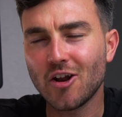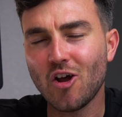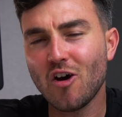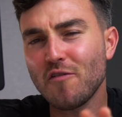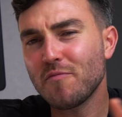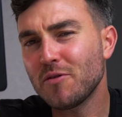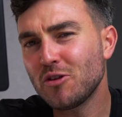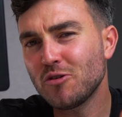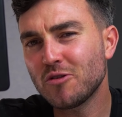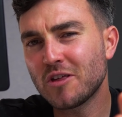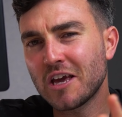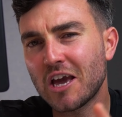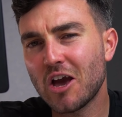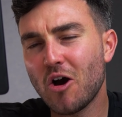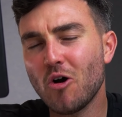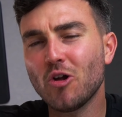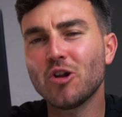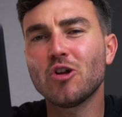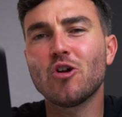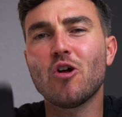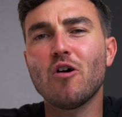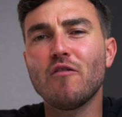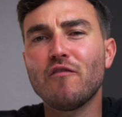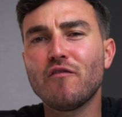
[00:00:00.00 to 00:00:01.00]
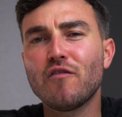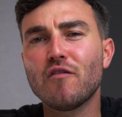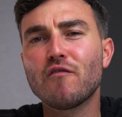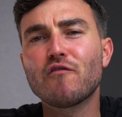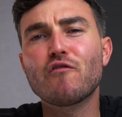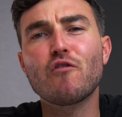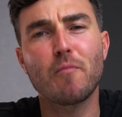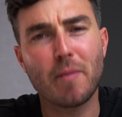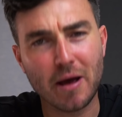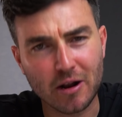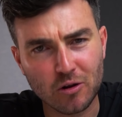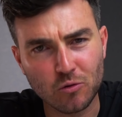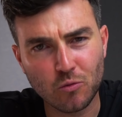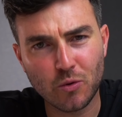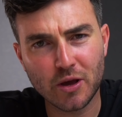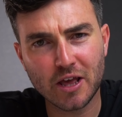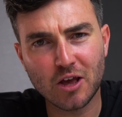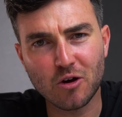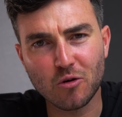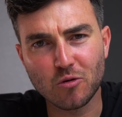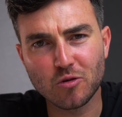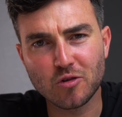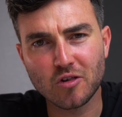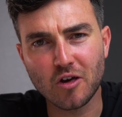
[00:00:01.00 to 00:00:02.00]
I've been using it on and off for about a
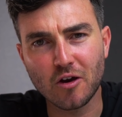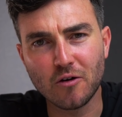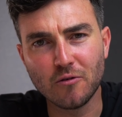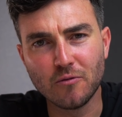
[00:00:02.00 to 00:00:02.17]
week or so.